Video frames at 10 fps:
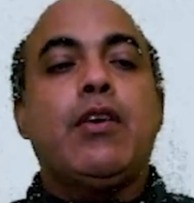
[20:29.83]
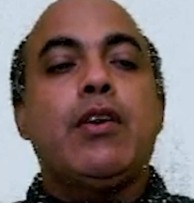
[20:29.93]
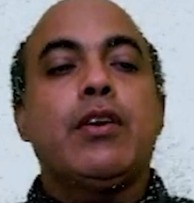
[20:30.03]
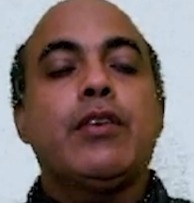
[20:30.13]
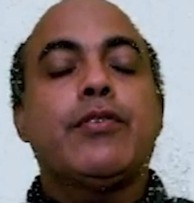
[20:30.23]

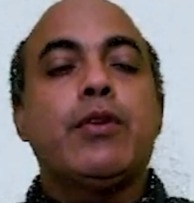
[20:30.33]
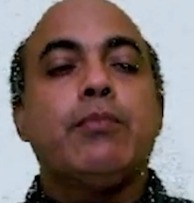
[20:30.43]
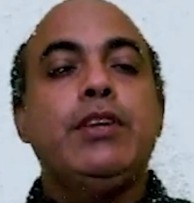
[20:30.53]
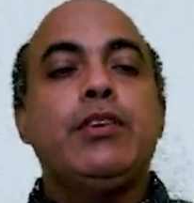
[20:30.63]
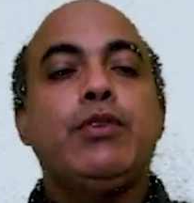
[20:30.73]
From this
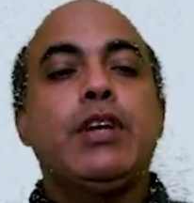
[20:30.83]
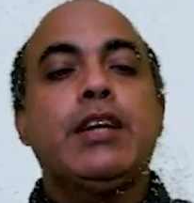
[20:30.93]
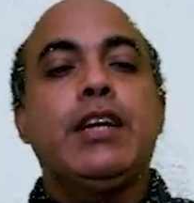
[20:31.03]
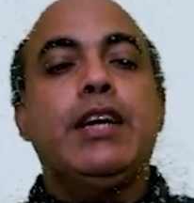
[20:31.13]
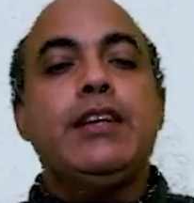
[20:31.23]
we can
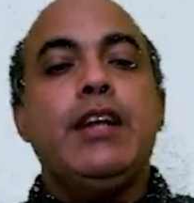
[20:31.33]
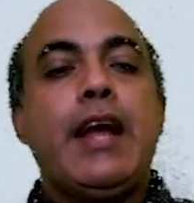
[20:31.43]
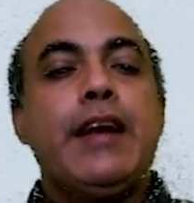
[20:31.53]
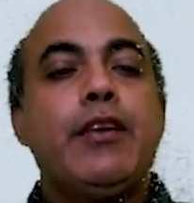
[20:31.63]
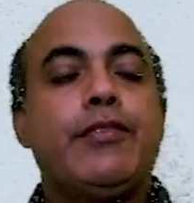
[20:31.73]
get the line
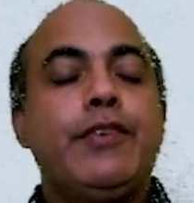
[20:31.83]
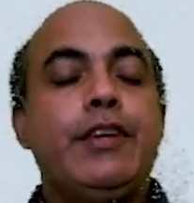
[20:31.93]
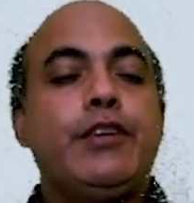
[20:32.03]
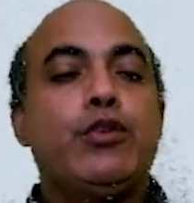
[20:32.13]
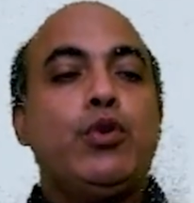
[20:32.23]
of fit.
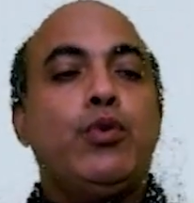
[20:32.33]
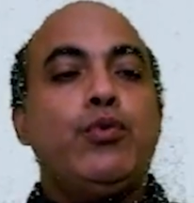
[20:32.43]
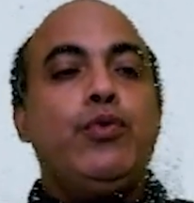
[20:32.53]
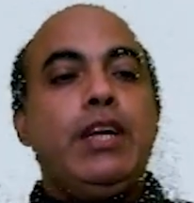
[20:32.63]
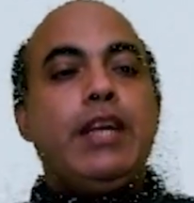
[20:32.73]
So
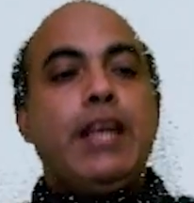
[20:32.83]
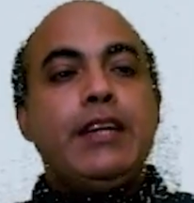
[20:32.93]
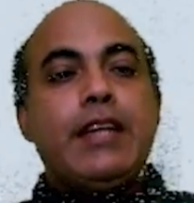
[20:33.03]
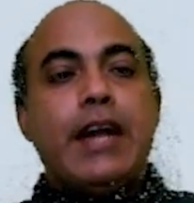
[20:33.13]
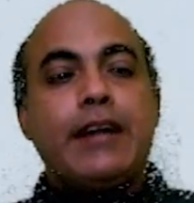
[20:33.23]
we get
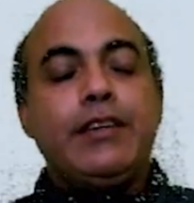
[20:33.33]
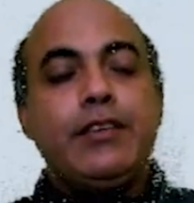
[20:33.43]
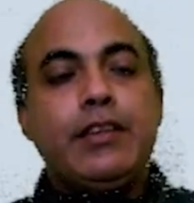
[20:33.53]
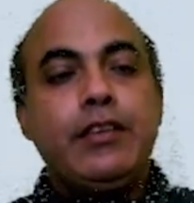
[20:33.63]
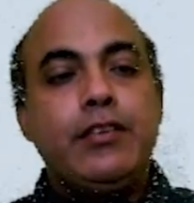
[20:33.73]
that this
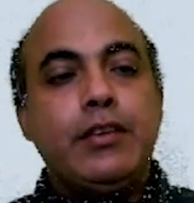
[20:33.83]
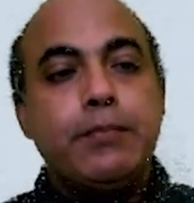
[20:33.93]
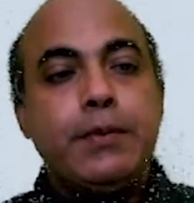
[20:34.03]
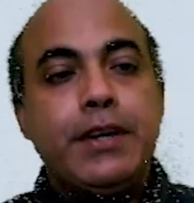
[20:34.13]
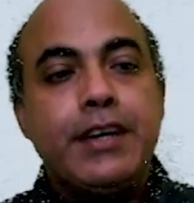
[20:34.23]
is the
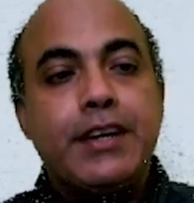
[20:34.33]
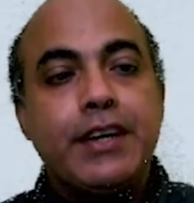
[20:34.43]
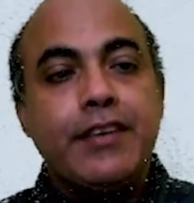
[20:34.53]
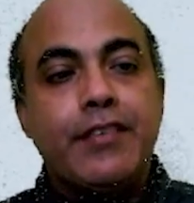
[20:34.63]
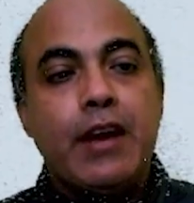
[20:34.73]
predicted
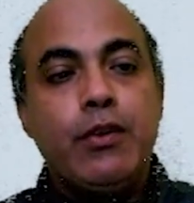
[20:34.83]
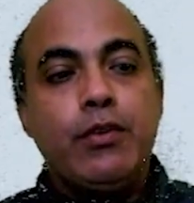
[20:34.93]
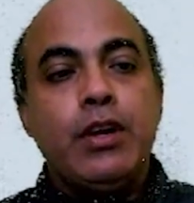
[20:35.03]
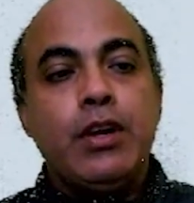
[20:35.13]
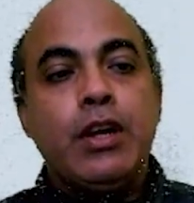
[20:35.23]
value.
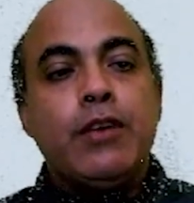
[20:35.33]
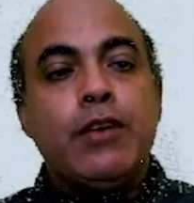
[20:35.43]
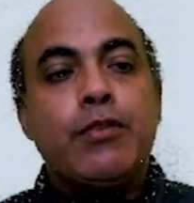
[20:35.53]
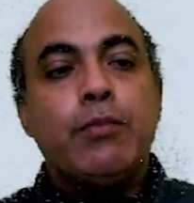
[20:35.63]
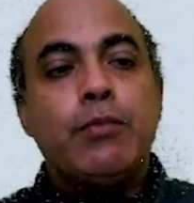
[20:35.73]
From
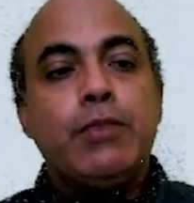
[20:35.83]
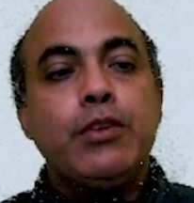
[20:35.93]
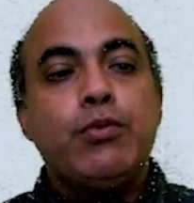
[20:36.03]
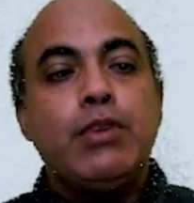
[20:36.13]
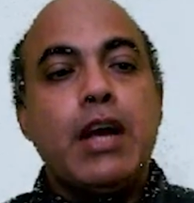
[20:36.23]
this we
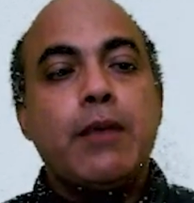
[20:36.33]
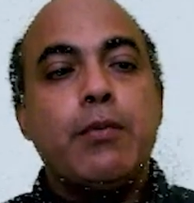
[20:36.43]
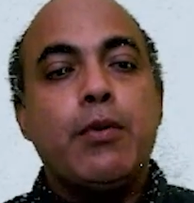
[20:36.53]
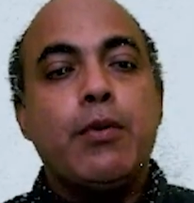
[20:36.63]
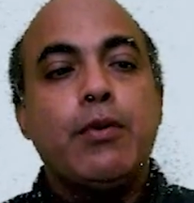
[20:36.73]

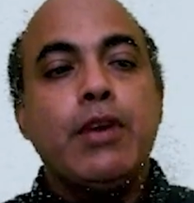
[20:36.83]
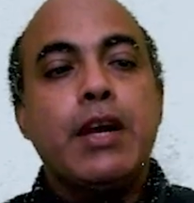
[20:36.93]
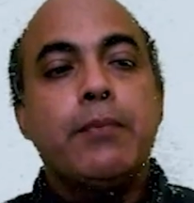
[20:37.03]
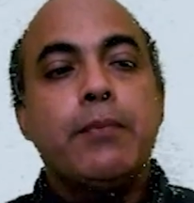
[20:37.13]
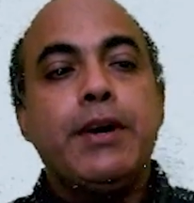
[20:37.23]
can
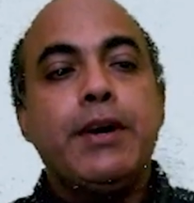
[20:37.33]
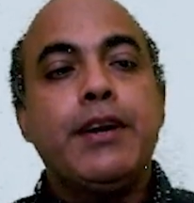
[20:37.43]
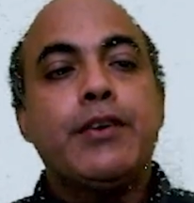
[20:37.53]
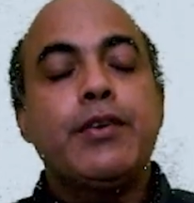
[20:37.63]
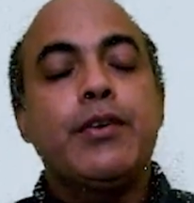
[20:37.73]
predict
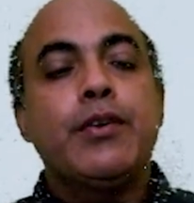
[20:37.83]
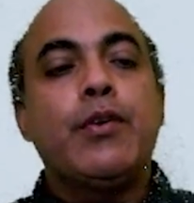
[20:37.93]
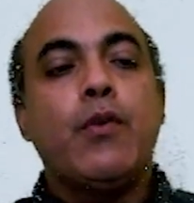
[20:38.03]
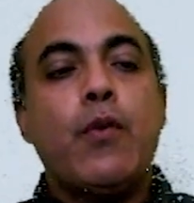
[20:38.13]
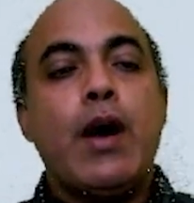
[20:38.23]

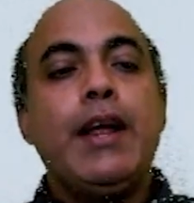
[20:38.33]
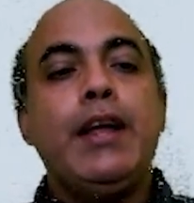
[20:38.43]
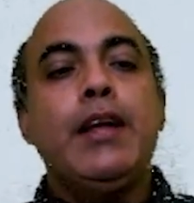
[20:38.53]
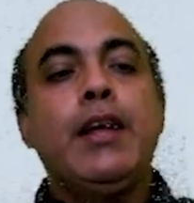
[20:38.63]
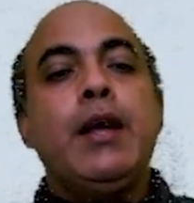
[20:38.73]
y
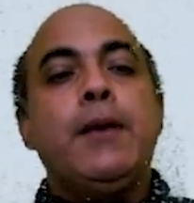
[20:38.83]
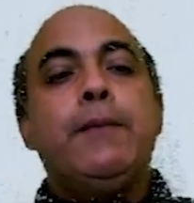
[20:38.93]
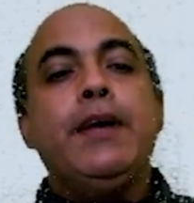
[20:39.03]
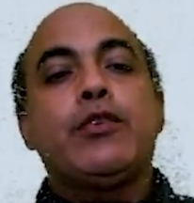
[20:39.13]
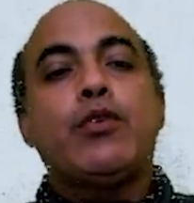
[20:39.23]
based
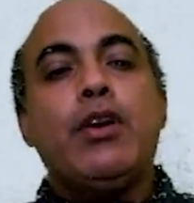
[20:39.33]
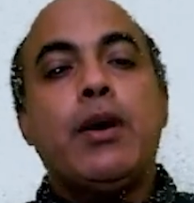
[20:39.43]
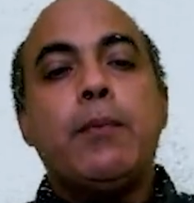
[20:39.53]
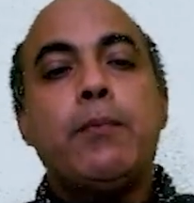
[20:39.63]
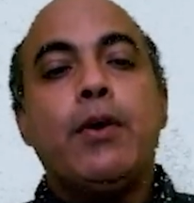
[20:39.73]
on
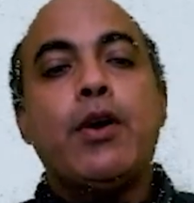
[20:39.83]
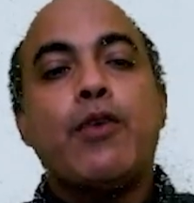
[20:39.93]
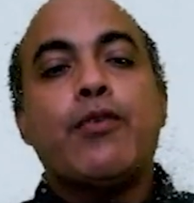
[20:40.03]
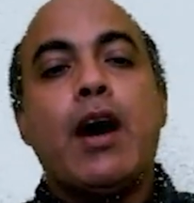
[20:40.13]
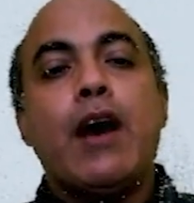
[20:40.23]
number of
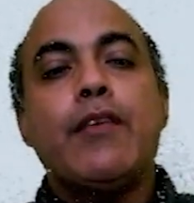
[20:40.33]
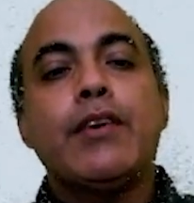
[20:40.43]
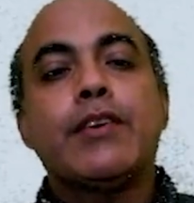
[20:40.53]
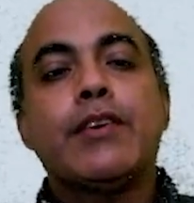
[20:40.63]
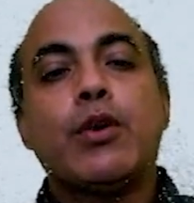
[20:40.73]
hours
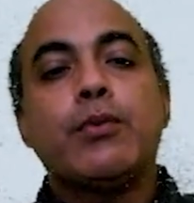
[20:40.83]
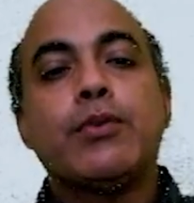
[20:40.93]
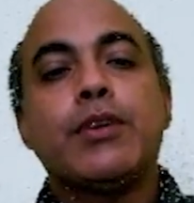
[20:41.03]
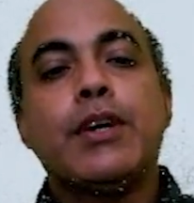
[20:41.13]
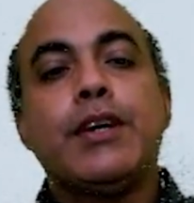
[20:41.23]
of study.